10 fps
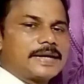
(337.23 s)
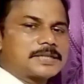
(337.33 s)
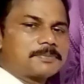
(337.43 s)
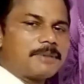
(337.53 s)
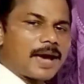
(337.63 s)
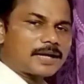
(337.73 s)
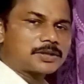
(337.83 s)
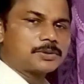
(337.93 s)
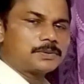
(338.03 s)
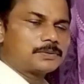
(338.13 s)
back
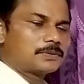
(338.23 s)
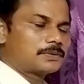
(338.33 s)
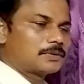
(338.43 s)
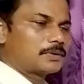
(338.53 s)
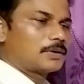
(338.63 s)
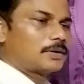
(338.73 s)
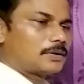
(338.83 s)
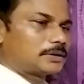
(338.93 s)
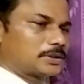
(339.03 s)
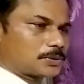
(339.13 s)
to
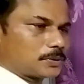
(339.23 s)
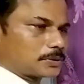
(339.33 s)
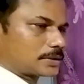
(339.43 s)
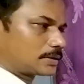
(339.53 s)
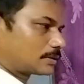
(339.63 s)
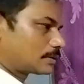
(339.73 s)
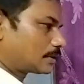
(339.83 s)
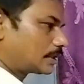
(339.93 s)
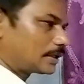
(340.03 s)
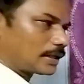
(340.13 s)
the source
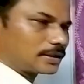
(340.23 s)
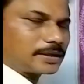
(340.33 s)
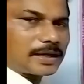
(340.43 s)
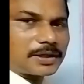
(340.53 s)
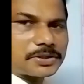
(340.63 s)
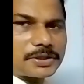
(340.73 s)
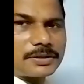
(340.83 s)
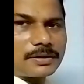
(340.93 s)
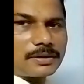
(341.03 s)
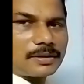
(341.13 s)
in other direction
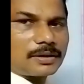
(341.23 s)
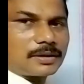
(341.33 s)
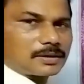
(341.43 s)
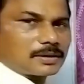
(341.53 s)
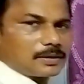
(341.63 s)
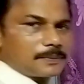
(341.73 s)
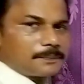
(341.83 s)
or